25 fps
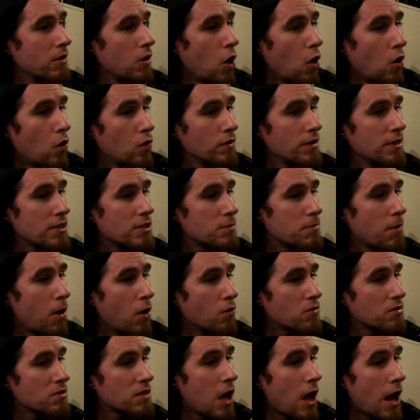Holy
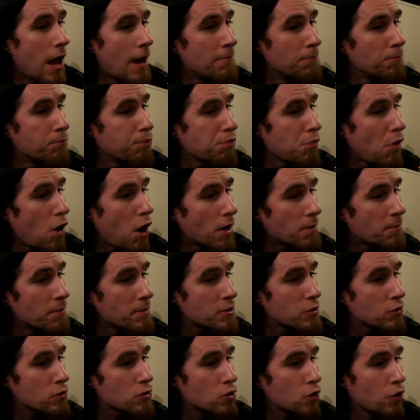smokes! And
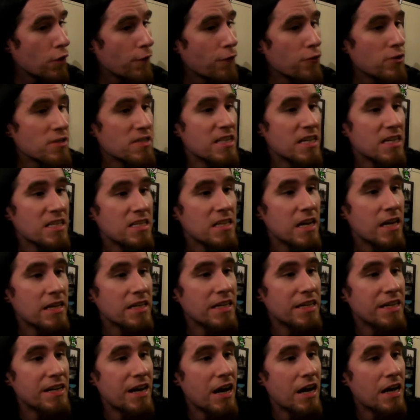Blockbuster sold it for
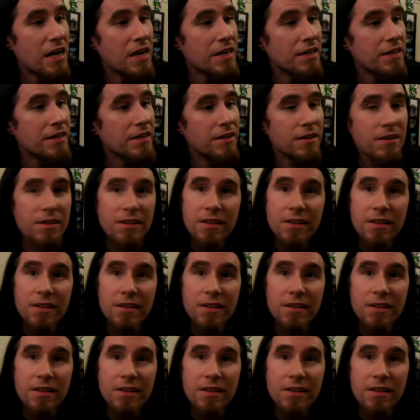$6.99.